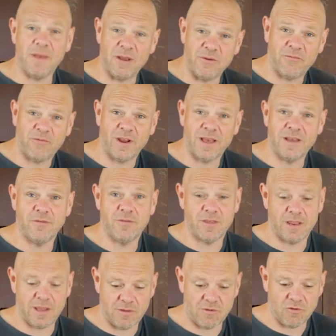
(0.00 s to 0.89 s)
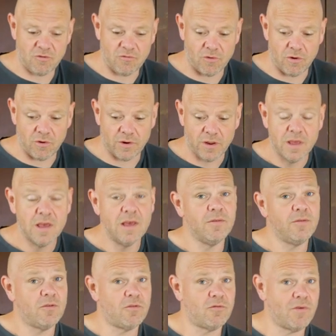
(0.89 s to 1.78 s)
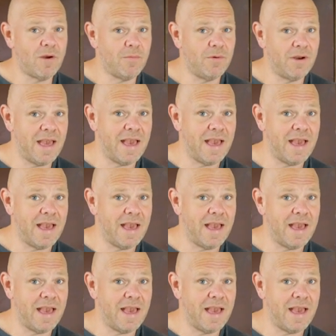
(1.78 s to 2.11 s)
big flavours and it's strong. Scrambled